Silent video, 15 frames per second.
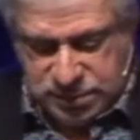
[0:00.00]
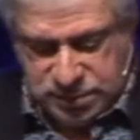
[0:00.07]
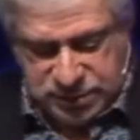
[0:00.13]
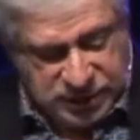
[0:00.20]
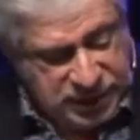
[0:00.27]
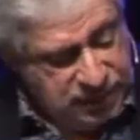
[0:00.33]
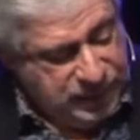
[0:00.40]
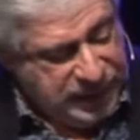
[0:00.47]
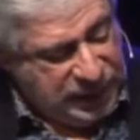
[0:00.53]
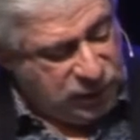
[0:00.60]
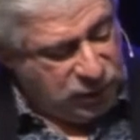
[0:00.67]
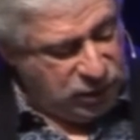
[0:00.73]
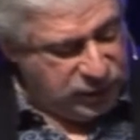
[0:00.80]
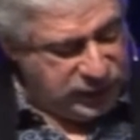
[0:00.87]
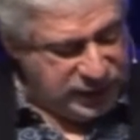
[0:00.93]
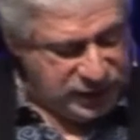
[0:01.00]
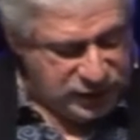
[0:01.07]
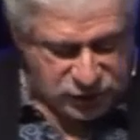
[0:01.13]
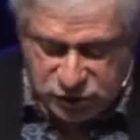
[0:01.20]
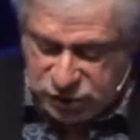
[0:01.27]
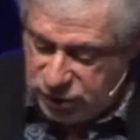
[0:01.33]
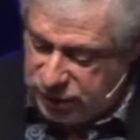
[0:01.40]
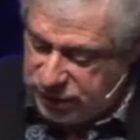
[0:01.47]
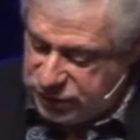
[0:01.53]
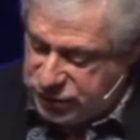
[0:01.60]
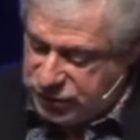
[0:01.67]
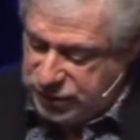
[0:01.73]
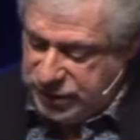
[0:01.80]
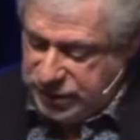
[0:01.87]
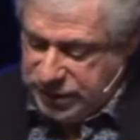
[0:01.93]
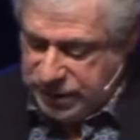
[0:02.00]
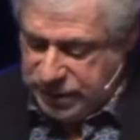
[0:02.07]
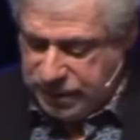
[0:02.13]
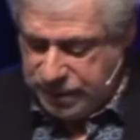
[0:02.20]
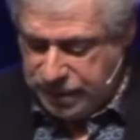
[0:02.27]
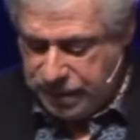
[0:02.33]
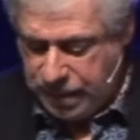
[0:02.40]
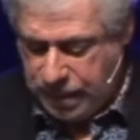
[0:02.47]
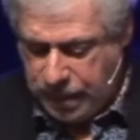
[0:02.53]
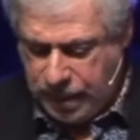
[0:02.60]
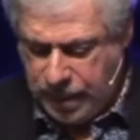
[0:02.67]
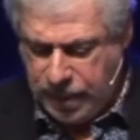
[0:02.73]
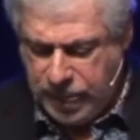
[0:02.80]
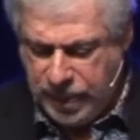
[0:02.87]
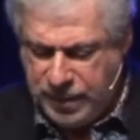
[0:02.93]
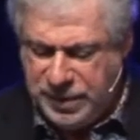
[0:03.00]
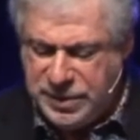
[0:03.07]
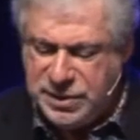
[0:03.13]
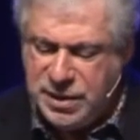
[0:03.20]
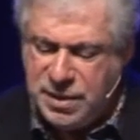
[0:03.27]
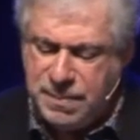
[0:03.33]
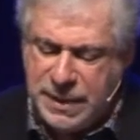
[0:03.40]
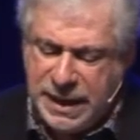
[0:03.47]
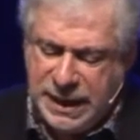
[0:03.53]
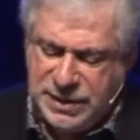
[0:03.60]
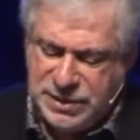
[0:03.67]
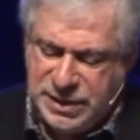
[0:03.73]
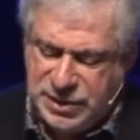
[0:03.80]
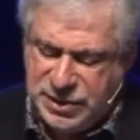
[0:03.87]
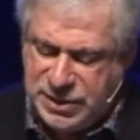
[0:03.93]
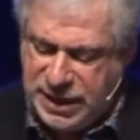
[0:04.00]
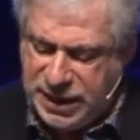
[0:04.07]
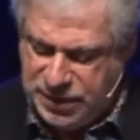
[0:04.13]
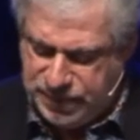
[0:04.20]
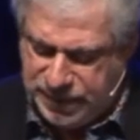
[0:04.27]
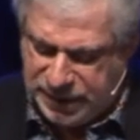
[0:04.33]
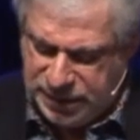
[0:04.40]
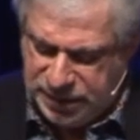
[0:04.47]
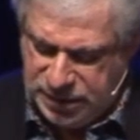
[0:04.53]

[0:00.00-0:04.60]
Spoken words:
To him be glory in the church. That's an amazing statement.